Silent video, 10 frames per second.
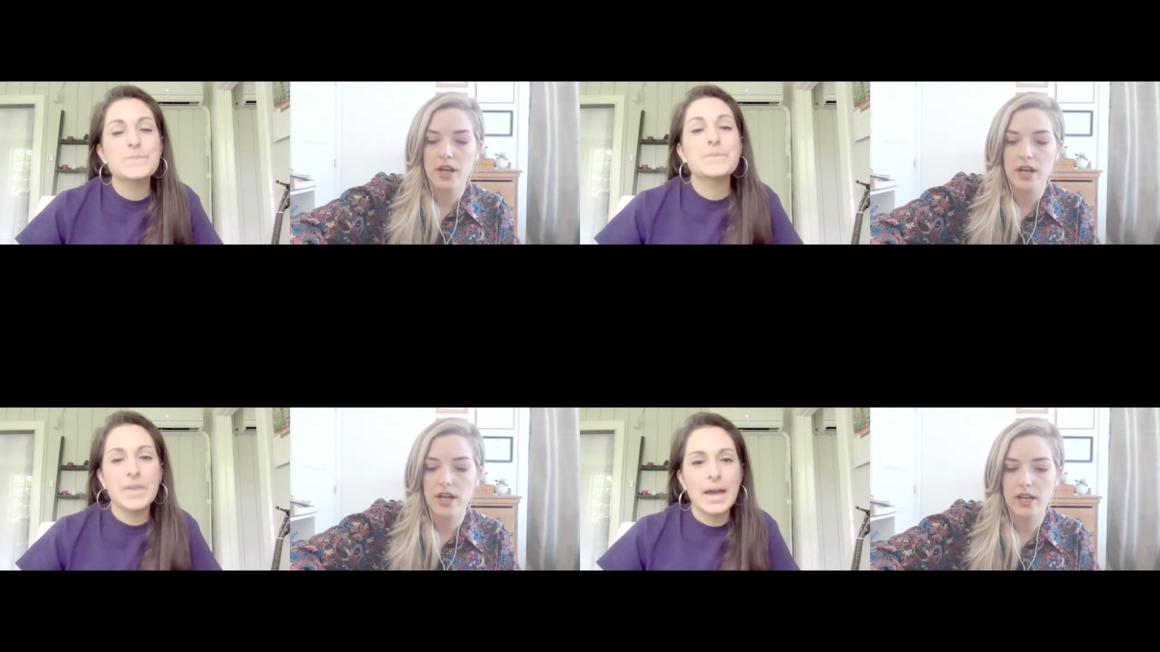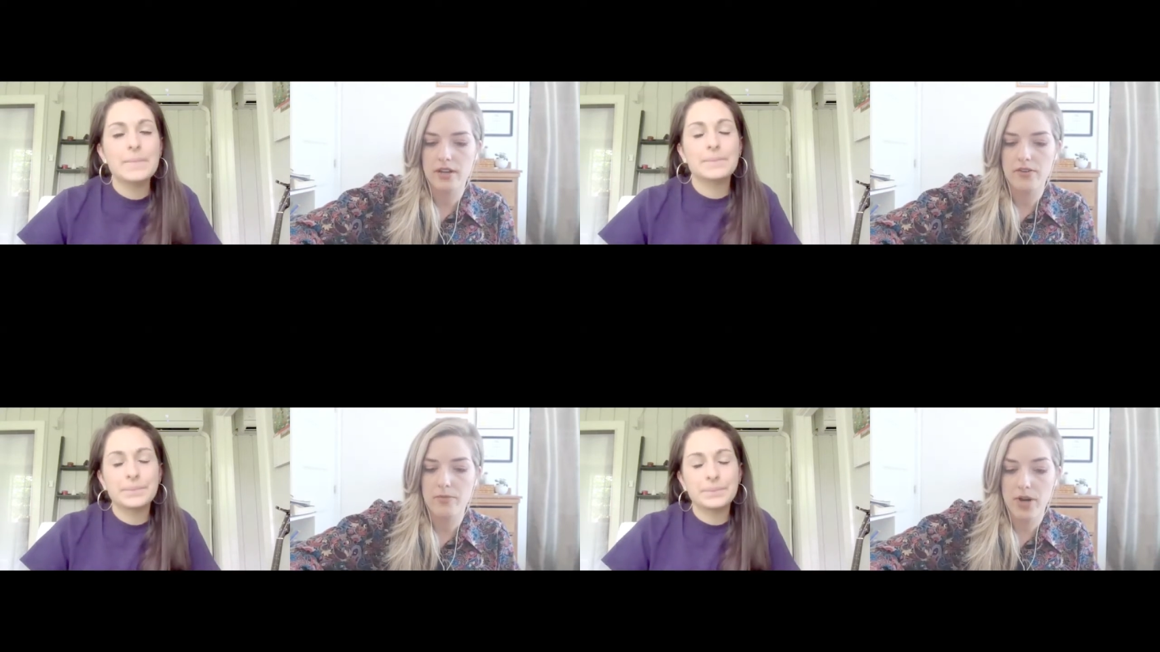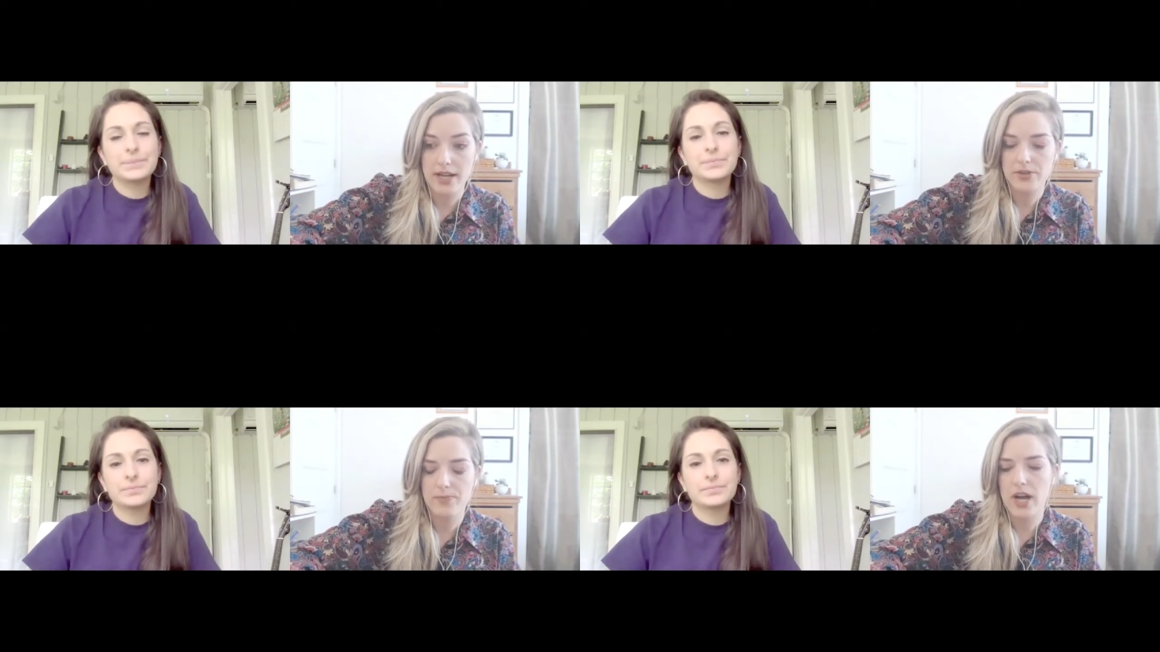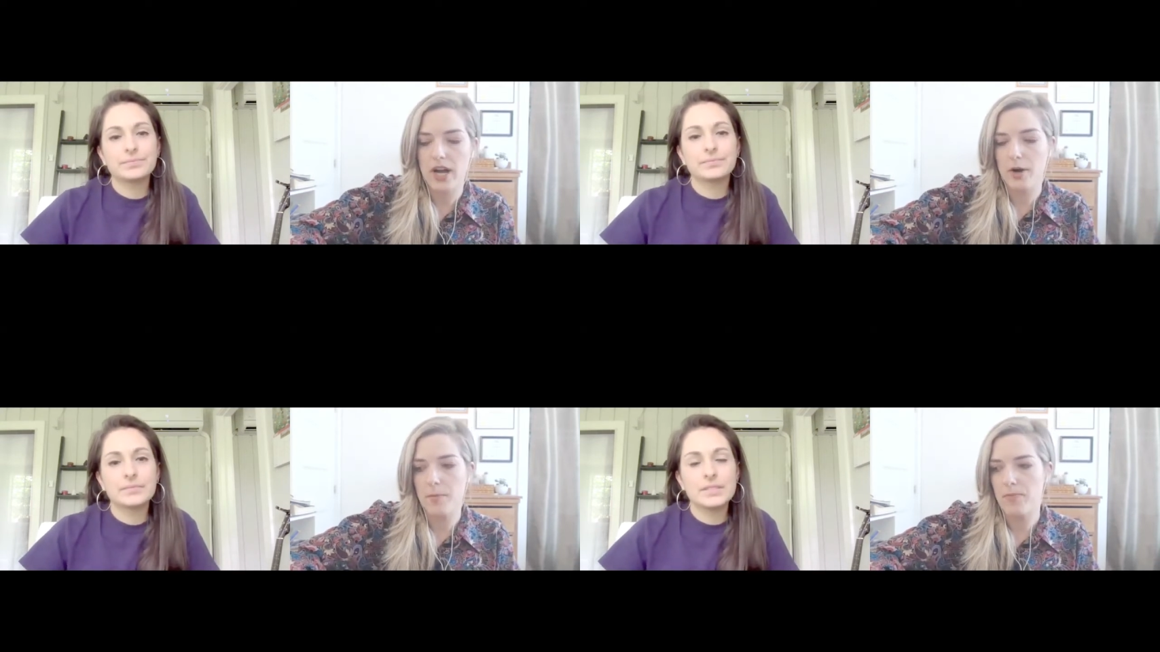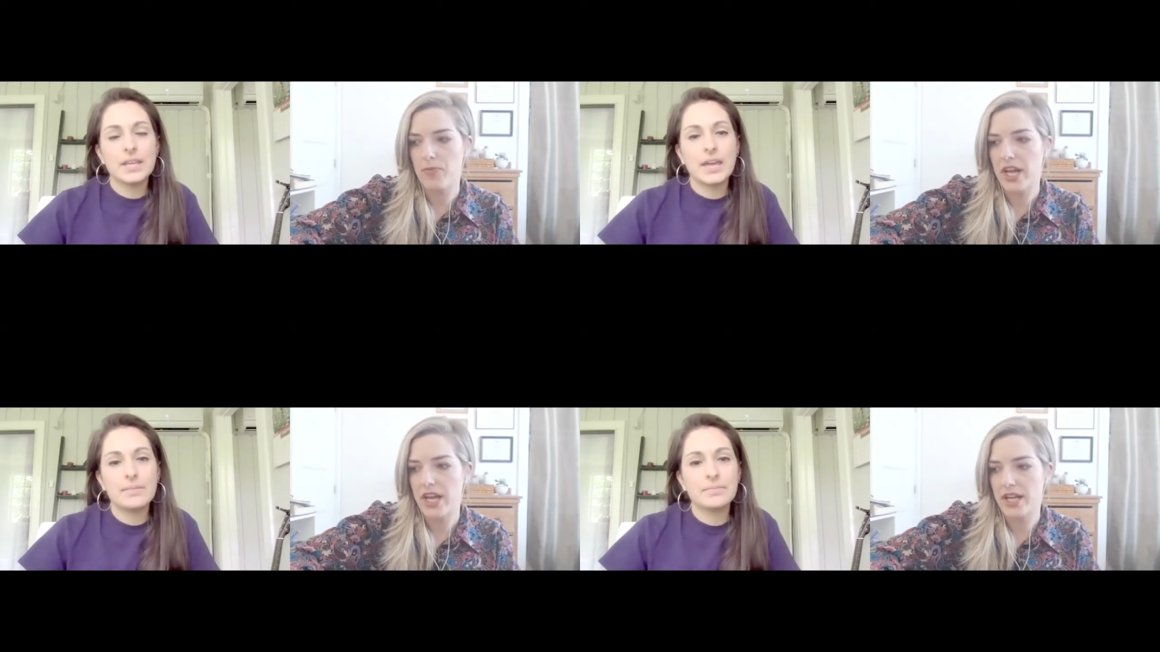Speaker 1: yeah. and brand um
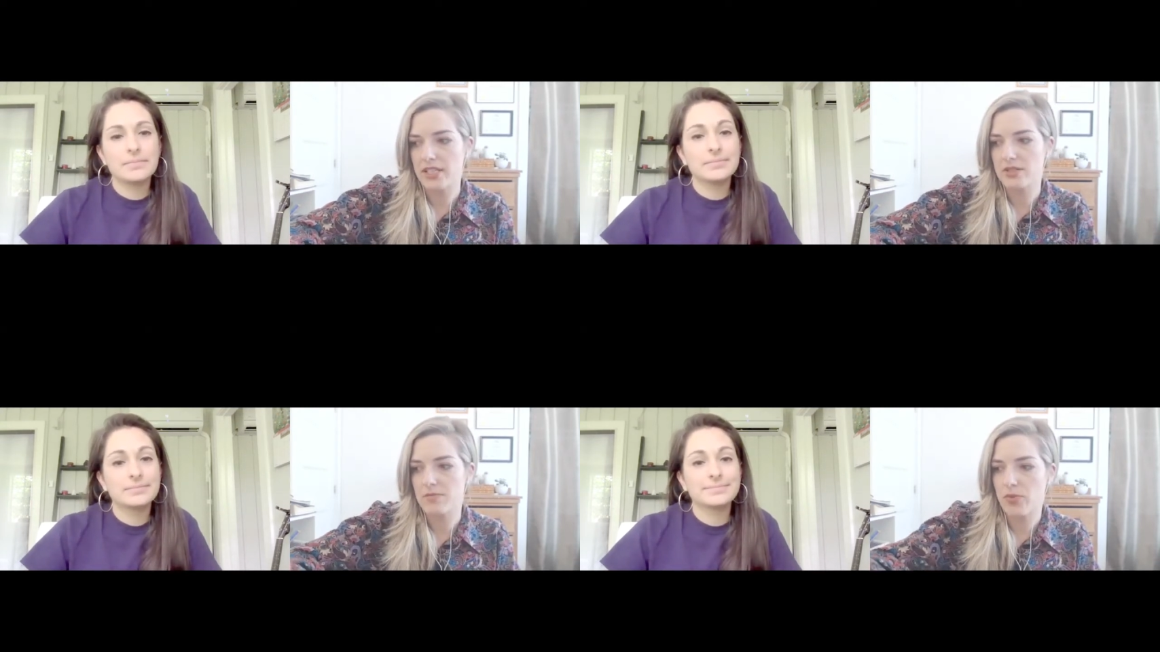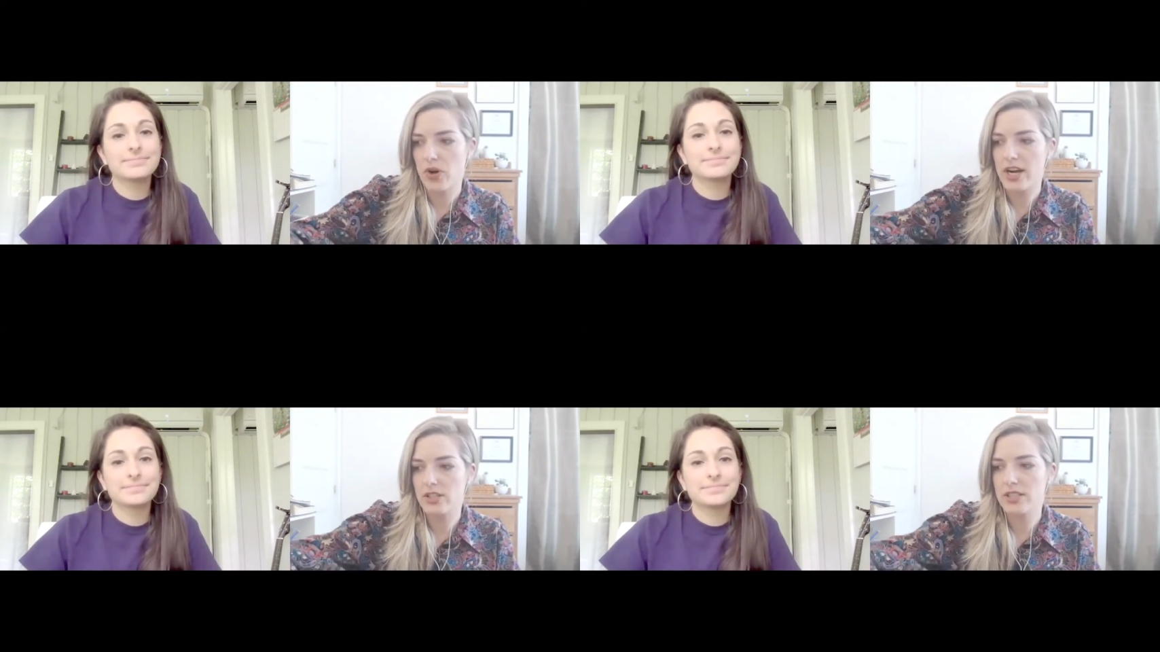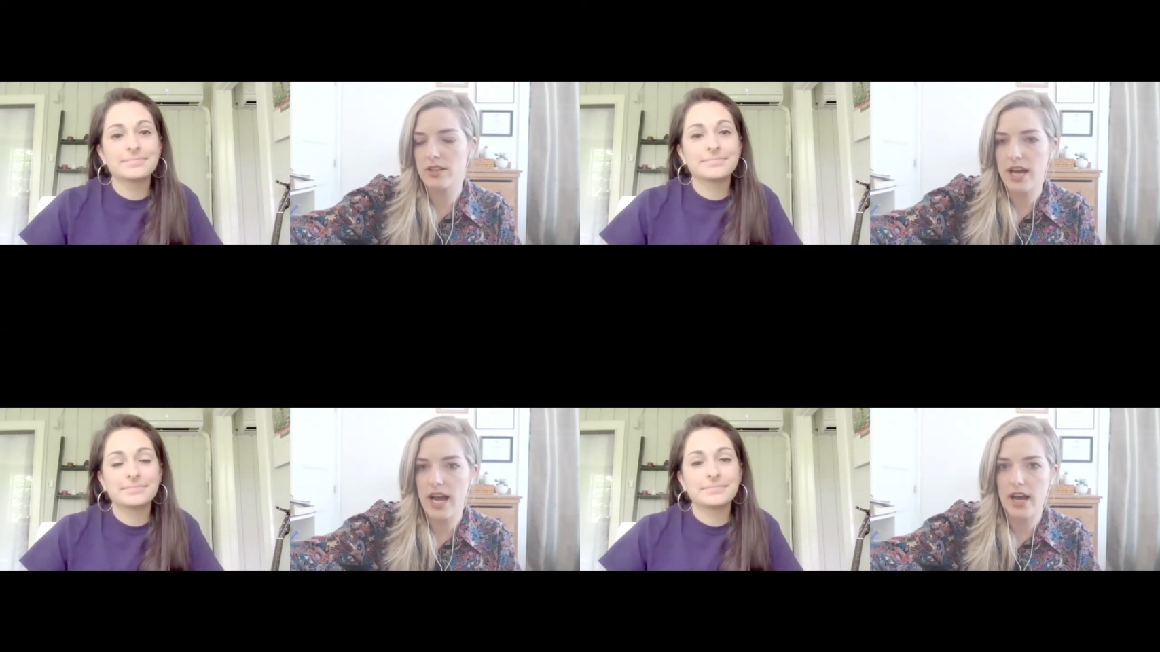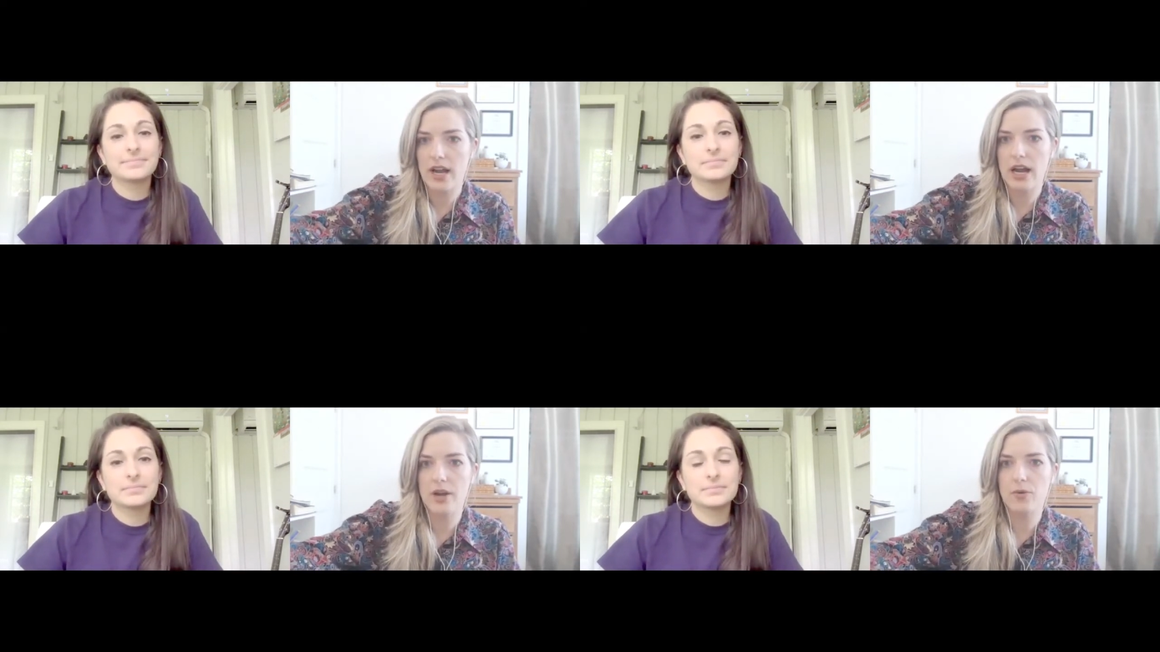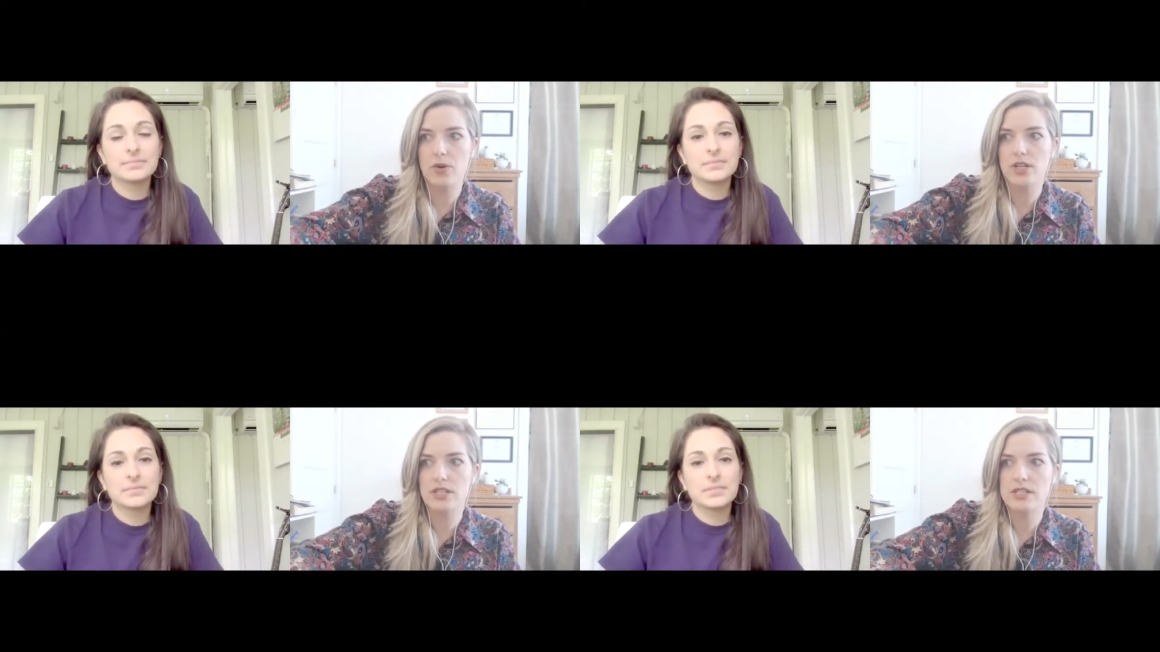and prior to that i
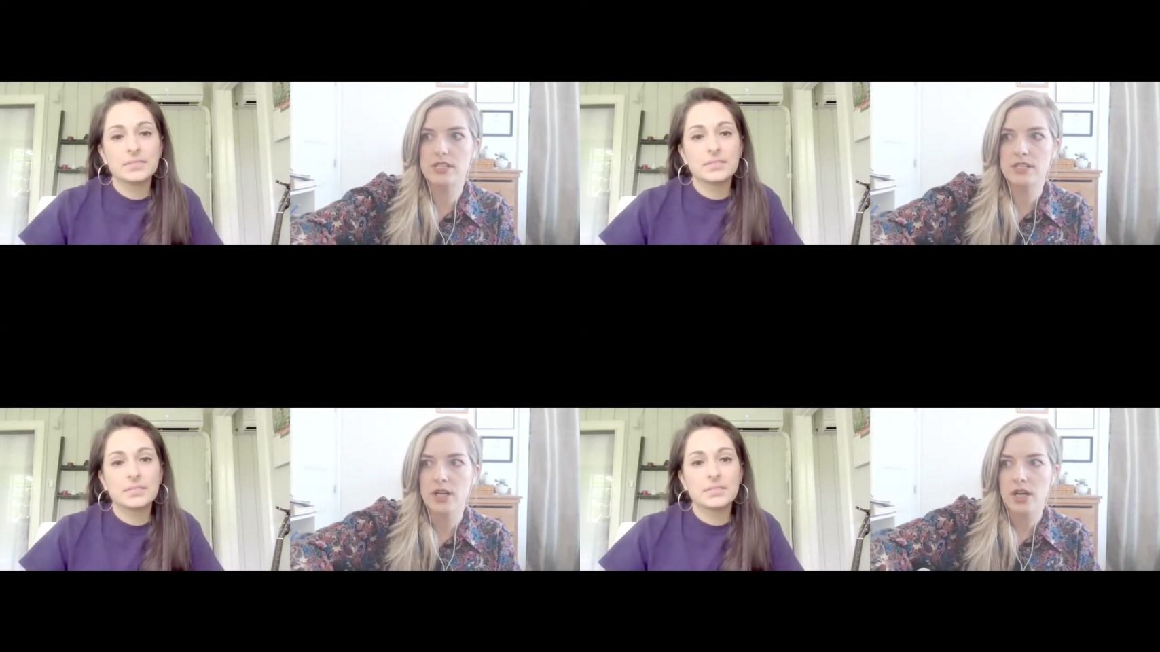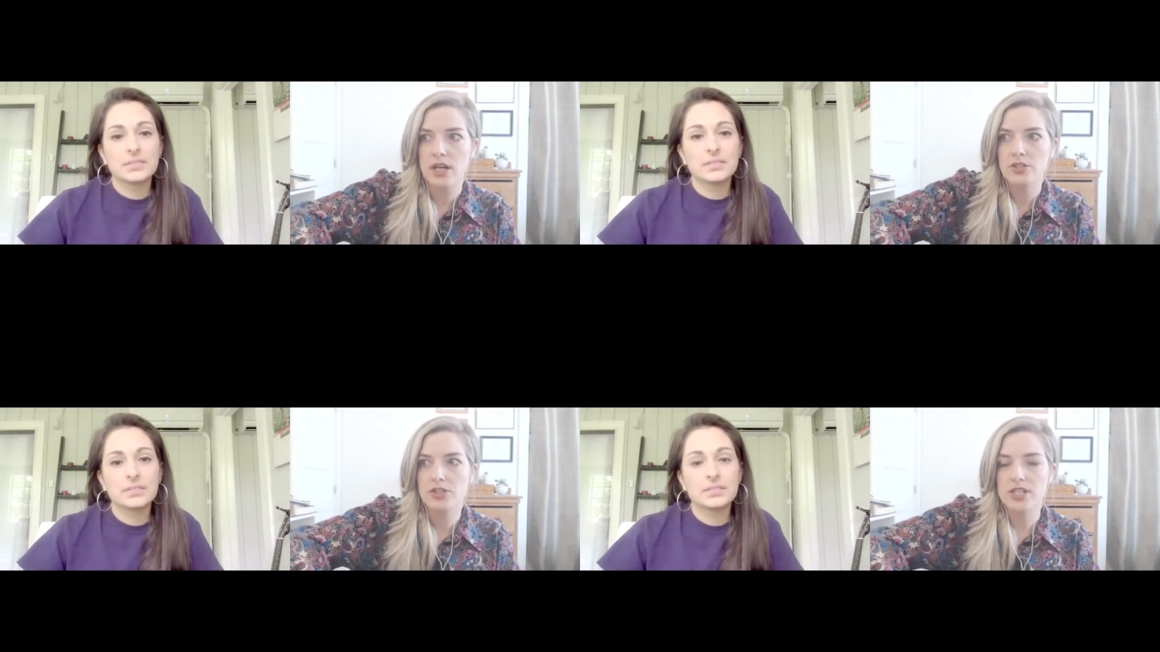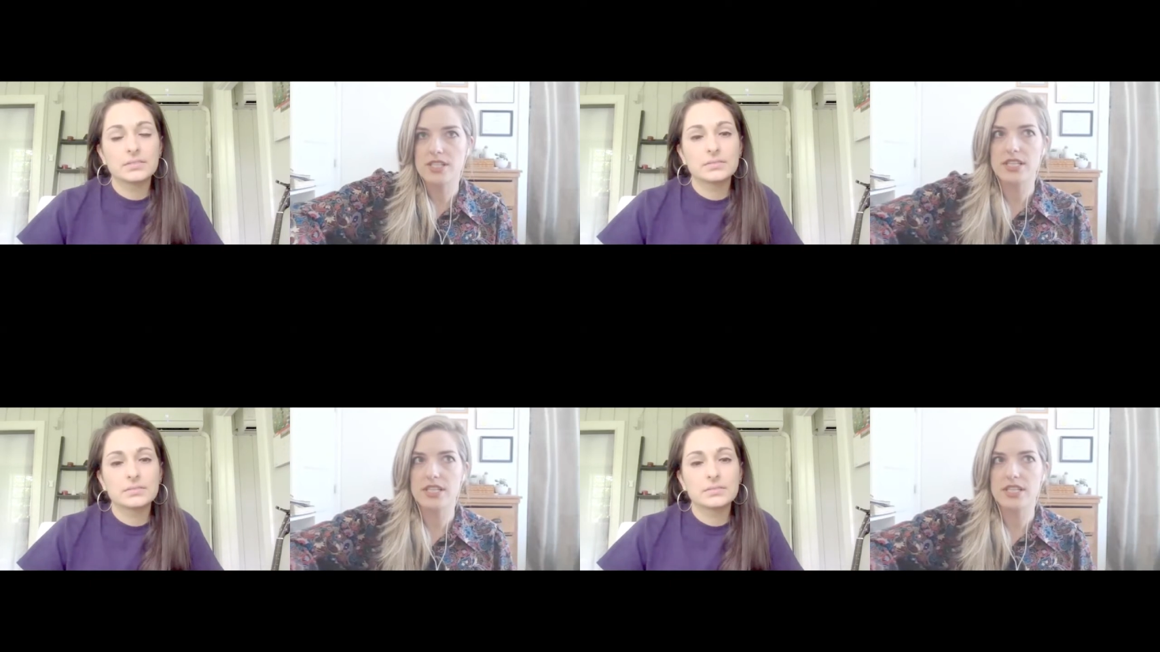was just